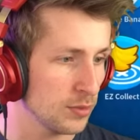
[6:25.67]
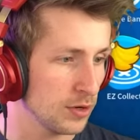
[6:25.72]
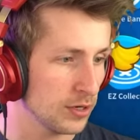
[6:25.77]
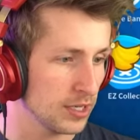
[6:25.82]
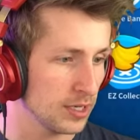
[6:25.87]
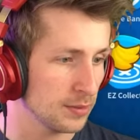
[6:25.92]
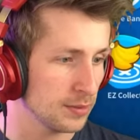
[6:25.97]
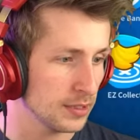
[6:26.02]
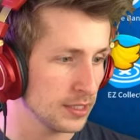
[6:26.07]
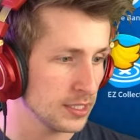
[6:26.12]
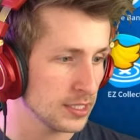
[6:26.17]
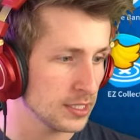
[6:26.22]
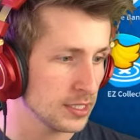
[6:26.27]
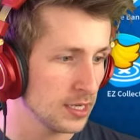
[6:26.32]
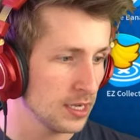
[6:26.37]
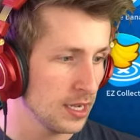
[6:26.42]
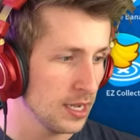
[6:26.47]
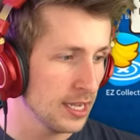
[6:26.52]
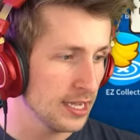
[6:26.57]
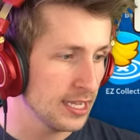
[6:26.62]
Marketplace.
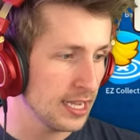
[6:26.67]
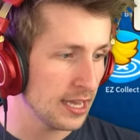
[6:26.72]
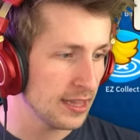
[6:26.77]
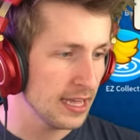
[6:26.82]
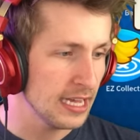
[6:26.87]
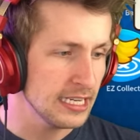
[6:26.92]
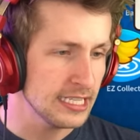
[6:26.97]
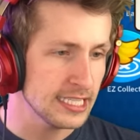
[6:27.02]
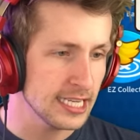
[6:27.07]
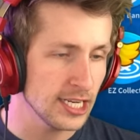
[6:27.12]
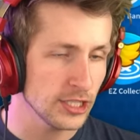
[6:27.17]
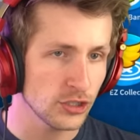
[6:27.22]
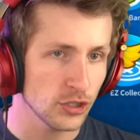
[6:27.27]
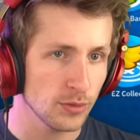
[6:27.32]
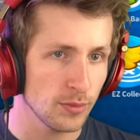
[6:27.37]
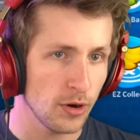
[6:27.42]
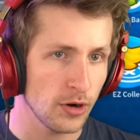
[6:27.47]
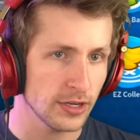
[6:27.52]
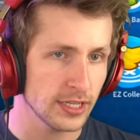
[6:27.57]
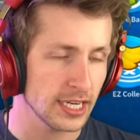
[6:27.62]
Yeah, that's Central
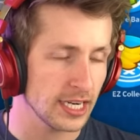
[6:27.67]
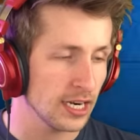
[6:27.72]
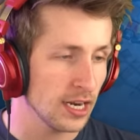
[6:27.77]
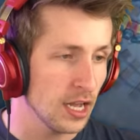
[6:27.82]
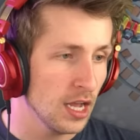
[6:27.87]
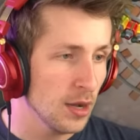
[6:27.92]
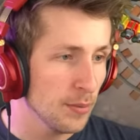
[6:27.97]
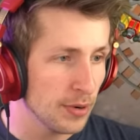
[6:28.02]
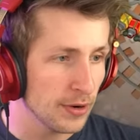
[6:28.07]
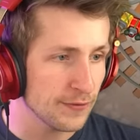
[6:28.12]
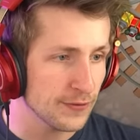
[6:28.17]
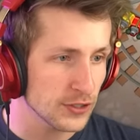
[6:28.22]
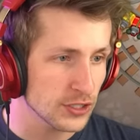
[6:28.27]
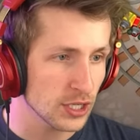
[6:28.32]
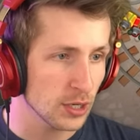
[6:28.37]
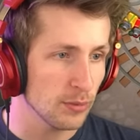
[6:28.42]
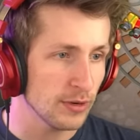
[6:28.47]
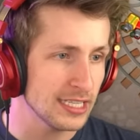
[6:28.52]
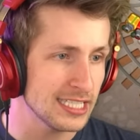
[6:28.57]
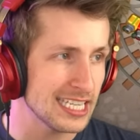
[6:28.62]
Market. But for
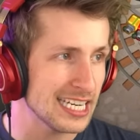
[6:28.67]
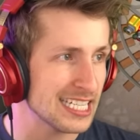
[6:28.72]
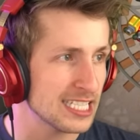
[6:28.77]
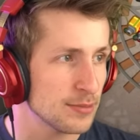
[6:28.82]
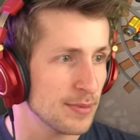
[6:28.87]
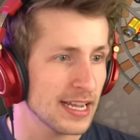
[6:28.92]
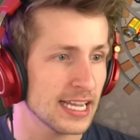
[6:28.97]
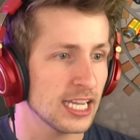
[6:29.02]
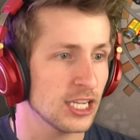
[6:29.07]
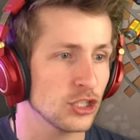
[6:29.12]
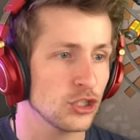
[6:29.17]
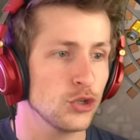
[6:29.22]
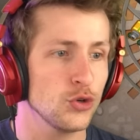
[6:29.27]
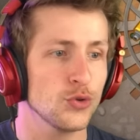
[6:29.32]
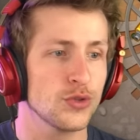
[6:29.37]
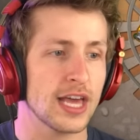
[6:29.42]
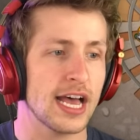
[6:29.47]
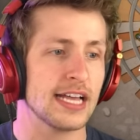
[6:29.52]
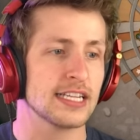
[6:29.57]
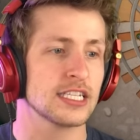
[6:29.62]
some reason, it's making
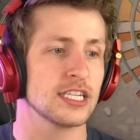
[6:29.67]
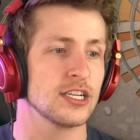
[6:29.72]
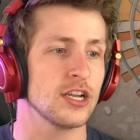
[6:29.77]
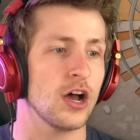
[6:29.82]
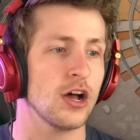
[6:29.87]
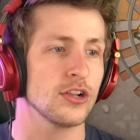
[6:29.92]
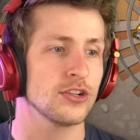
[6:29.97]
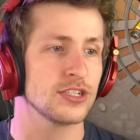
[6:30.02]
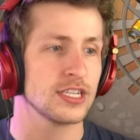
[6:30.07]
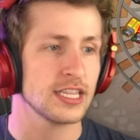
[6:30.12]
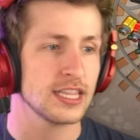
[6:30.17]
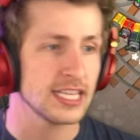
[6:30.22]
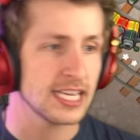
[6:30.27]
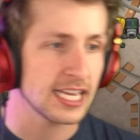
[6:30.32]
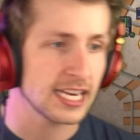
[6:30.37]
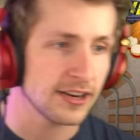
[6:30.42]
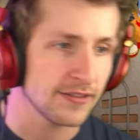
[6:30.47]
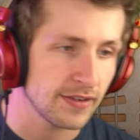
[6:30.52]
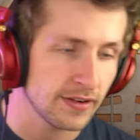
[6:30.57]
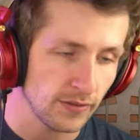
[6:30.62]
$2,000 at the
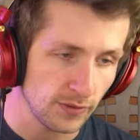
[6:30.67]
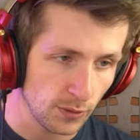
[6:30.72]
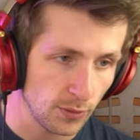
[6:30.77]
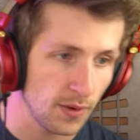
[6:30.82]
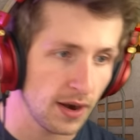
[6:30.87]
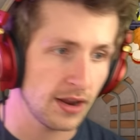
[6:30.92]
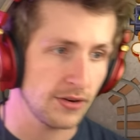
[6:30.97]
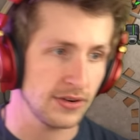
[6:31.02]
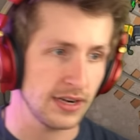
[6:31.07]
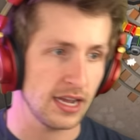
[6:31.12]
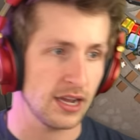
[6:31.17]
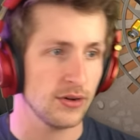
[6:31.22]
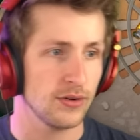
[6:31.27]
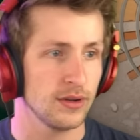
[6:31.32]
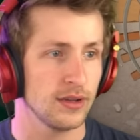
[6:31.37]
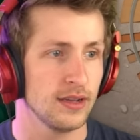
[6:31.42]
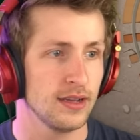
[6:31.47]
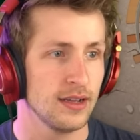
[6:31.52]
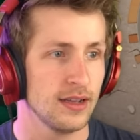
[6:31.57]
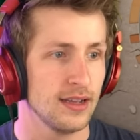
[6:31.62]
end of every round now.
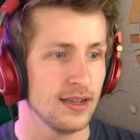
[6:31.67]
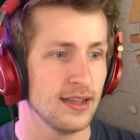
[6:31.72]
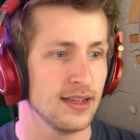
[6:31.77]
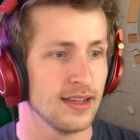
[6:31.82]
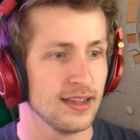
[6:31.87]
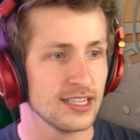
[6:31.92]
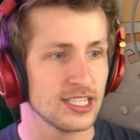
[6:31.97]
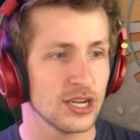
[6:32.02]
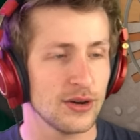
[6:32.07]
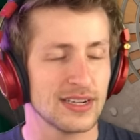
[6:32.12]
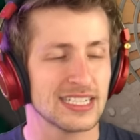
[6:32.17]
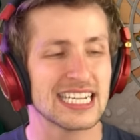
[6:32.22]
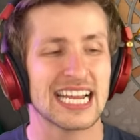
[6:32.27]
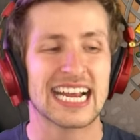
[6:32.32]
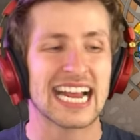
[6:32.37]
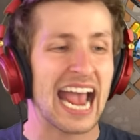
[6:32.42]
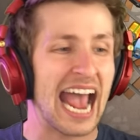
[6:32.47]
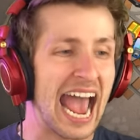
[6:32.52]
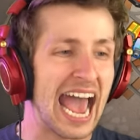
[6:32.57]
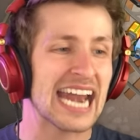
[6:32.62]
So it's
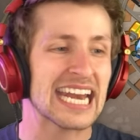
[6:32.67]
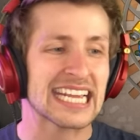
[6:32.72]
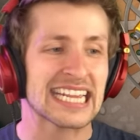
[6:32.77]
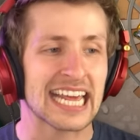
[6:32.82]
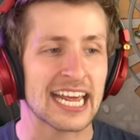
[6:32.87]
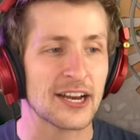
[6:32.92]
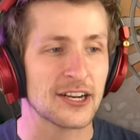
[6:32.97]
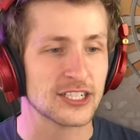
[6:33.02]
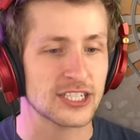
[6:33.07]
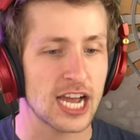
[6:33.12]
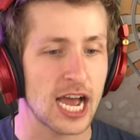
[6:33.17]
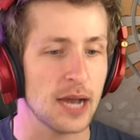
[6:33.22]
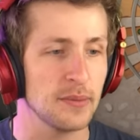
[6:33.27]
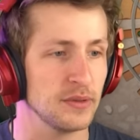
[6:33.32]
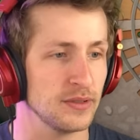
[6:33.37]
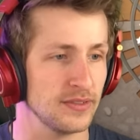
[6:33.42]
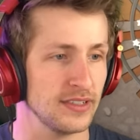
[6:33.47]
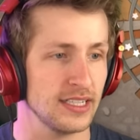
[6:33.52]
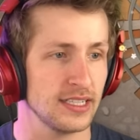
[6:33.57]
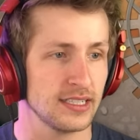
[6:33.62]
like adding that on top
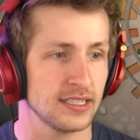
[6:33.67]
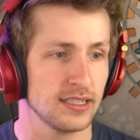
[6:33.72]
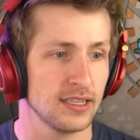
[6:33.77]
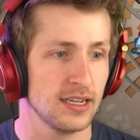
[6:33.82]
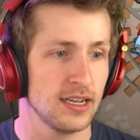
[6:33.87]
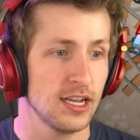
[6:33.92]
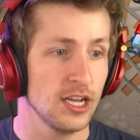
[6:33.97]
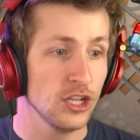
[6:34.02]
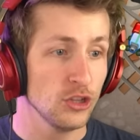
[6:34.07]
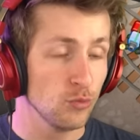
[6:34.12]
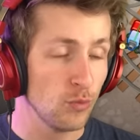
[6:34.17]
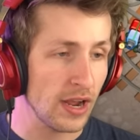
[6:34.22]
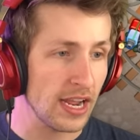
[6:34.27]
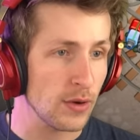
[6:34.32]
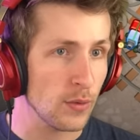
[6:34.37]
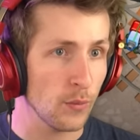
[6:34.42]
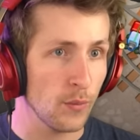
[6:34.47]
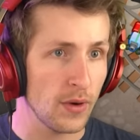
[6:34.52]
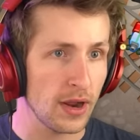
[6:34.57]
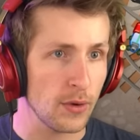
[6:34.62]
of it.
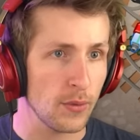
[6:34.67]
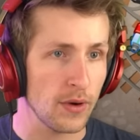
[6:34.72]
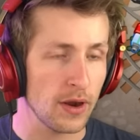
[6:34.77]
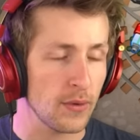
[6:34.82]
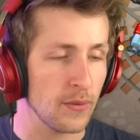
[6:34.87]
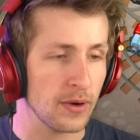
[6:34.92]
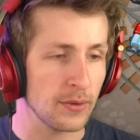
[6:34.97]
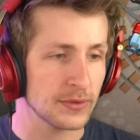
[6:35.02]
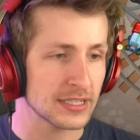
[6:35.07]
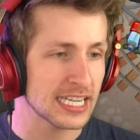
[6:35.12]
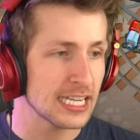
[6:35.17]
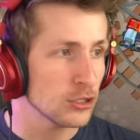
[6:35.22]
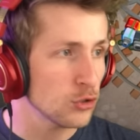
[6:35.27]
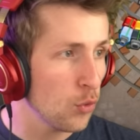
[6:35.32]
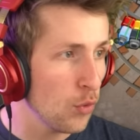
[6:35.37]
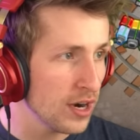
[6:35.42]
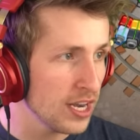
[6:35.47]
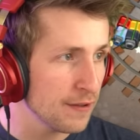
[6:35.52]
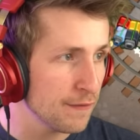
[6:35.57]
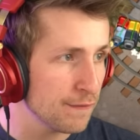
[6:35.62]
Wait. Was that
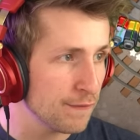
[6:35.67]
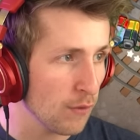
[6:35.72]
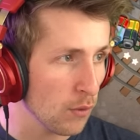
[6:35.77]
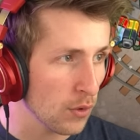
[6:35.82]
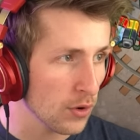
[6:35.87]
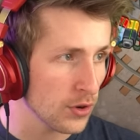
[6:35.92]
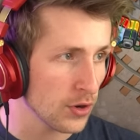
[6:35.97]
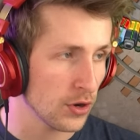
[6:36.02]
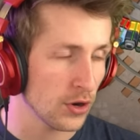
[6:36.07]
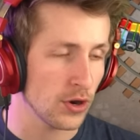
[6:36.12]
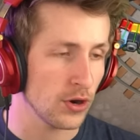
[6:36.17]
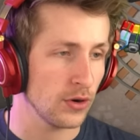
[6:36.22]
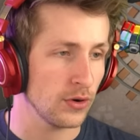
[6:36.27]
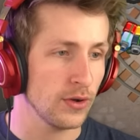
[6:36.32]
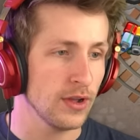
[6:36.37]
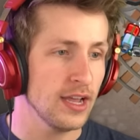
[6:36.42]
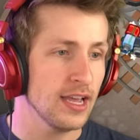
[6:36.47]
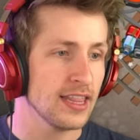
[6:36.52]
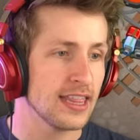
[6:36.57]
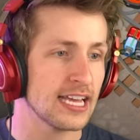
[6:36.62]
24? No.
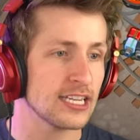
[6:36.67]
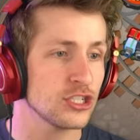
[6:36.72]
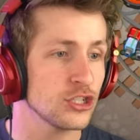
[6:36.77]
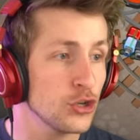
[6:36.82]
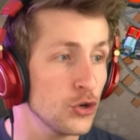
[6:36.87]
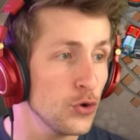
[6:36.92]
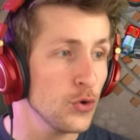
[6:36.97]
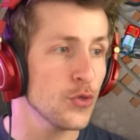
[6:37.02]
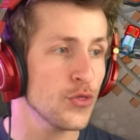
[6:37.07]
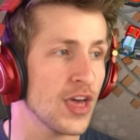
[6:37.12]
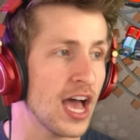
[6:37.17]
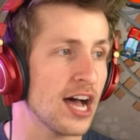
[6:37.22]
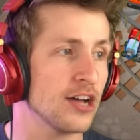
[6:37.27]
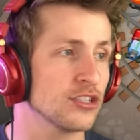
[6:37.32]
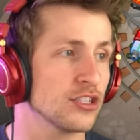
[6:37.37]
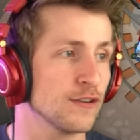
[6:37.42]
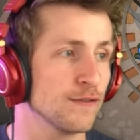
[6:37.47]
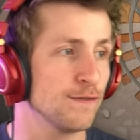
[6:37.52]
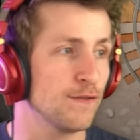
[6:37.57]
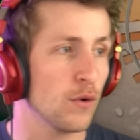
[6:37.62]
That's
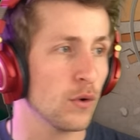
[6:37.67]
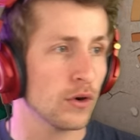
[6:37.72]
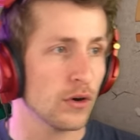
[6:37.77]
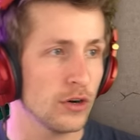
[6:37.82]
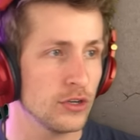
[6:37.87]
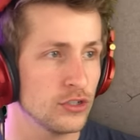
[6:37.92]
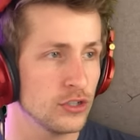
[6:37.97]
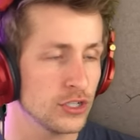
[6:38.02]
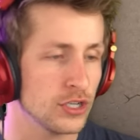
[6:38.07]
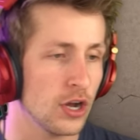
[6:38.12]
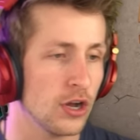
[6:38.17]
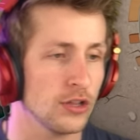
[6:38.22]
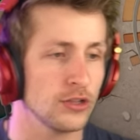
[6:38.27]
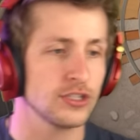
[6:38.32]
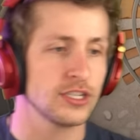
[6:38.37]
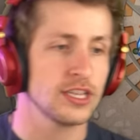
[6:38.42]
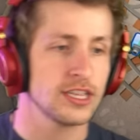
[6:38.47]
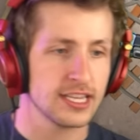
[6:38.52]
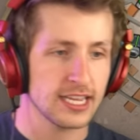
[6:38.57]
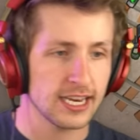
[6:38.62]

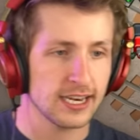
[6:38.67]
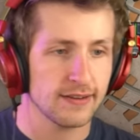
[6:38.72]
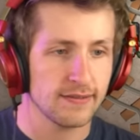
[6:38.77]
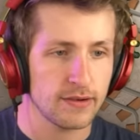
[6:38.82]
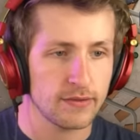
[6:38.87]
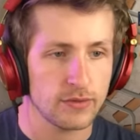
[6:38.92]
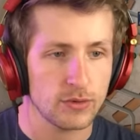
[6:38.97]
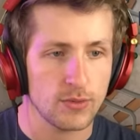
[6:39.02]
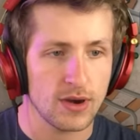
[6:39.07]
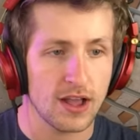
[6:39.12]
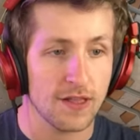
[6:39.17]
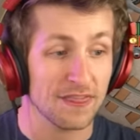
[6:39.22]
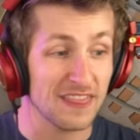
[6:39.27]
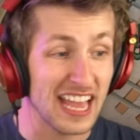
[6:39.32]
$2,400 at the end of every round.